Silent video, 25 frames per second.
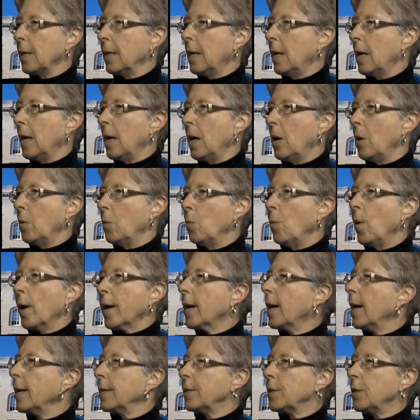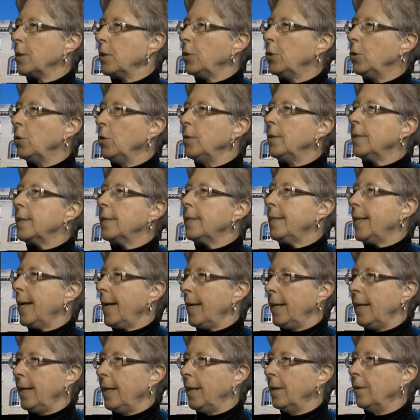what constitutes
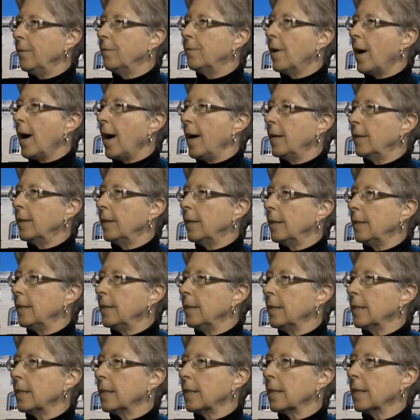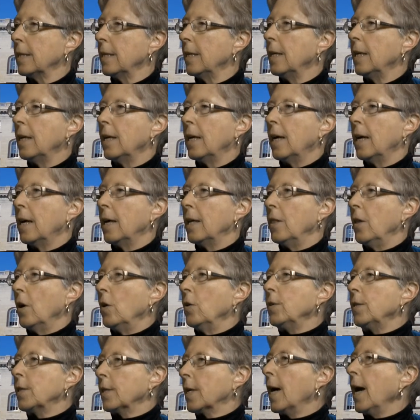dating violence,
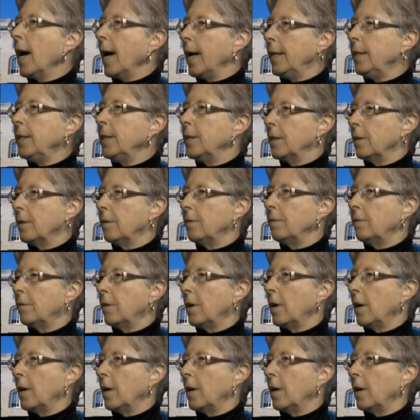those kinds of